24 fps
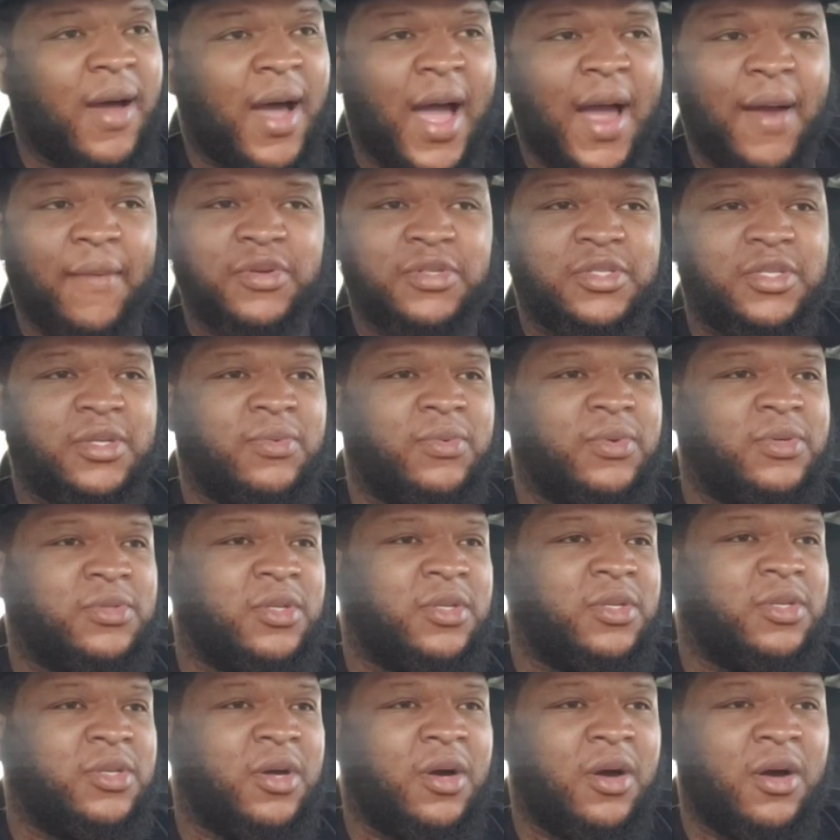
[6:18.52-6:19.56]
Iverson was
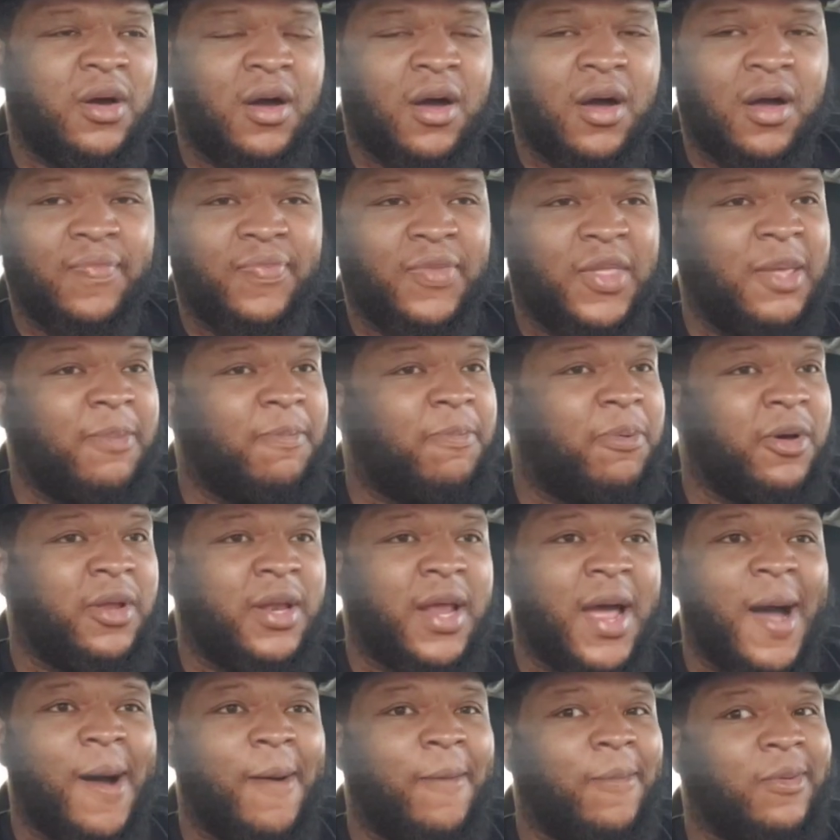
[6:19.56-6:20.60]
a dog. He
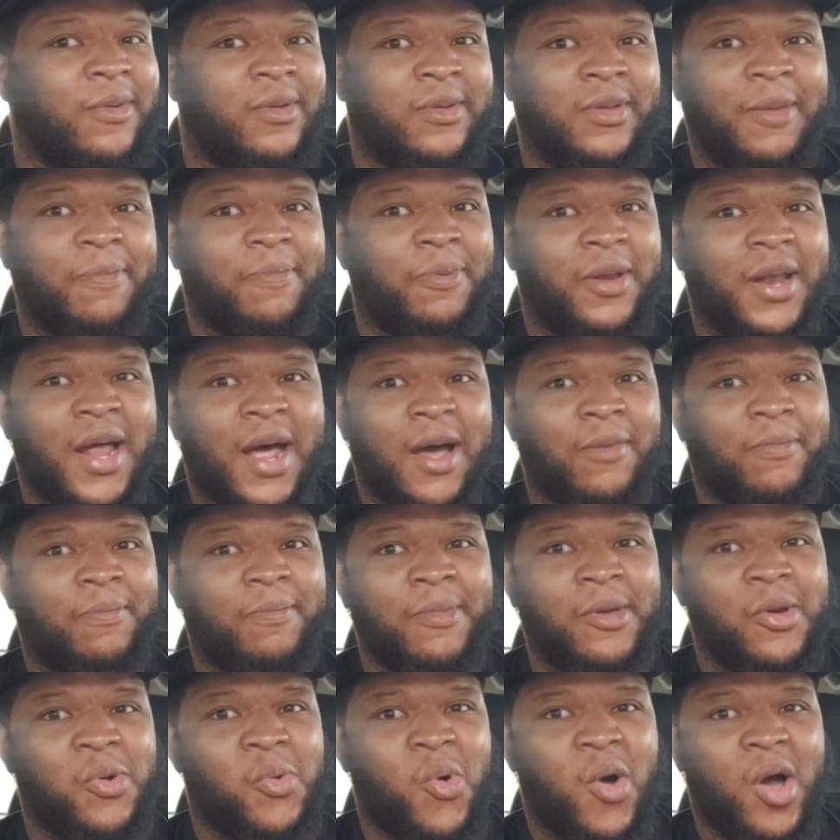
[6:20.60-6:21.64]
put out
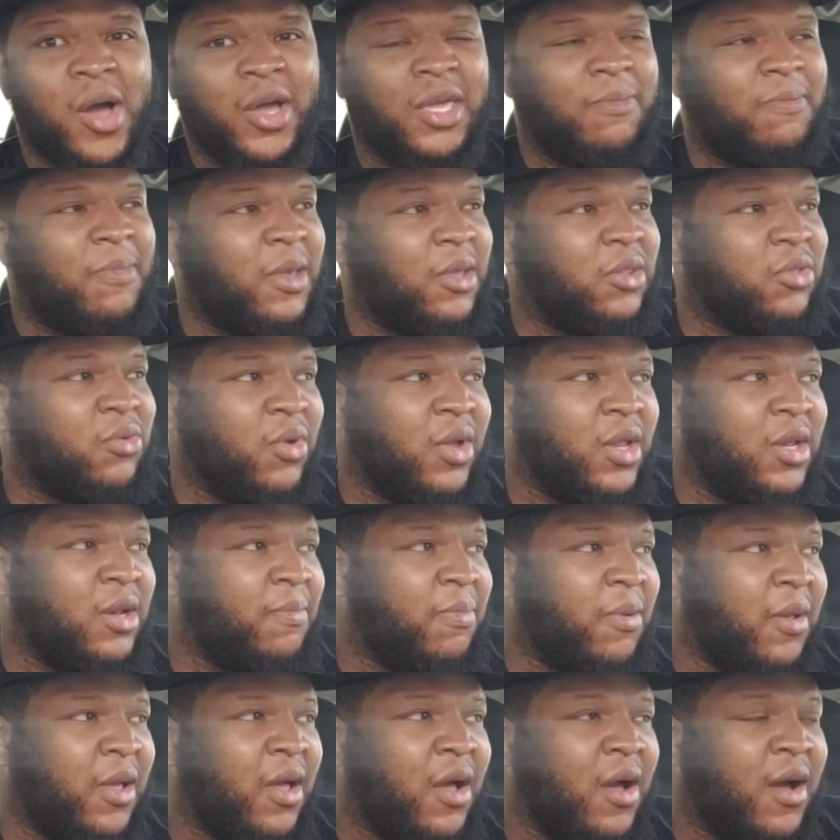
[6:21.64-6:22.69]
Milwaukee big three in
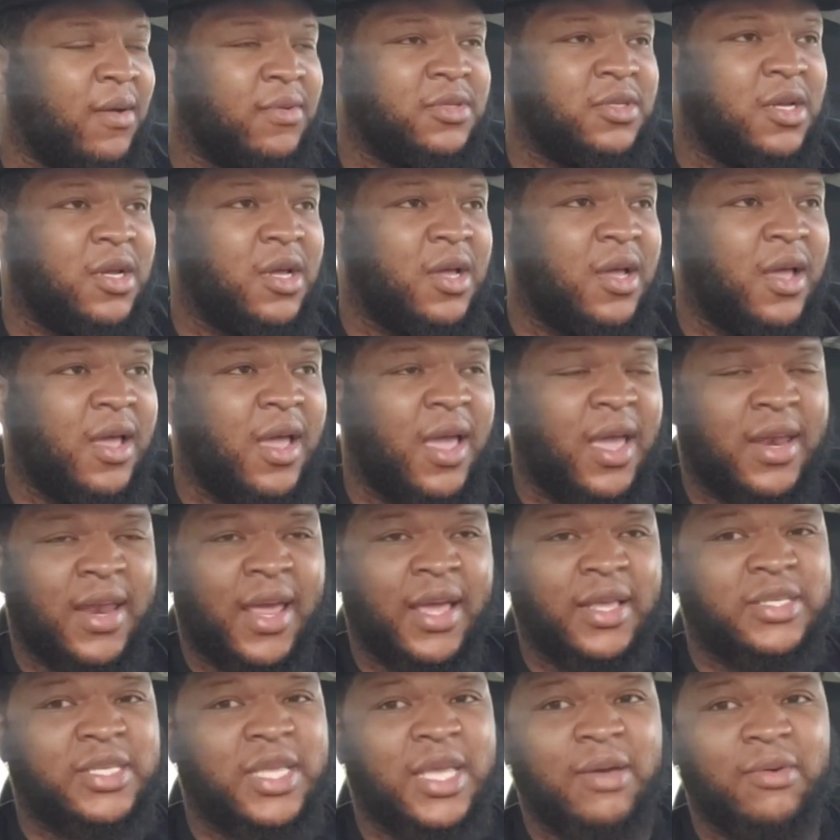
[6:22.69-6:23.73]
the playoffs, and
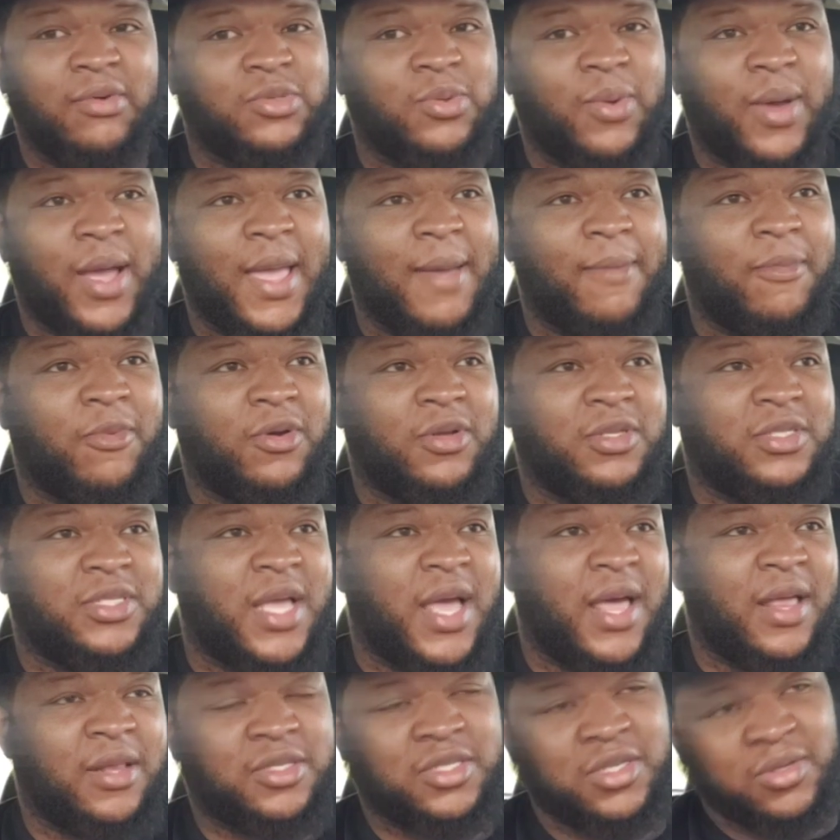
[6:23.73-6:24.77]
their team was way more
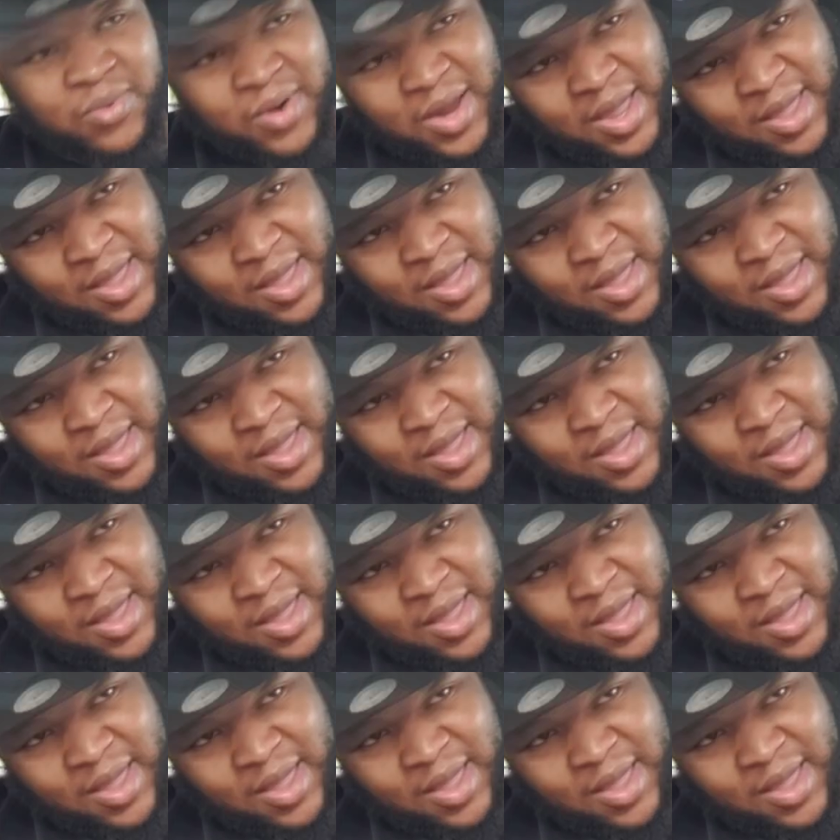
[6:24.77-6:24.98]
talented.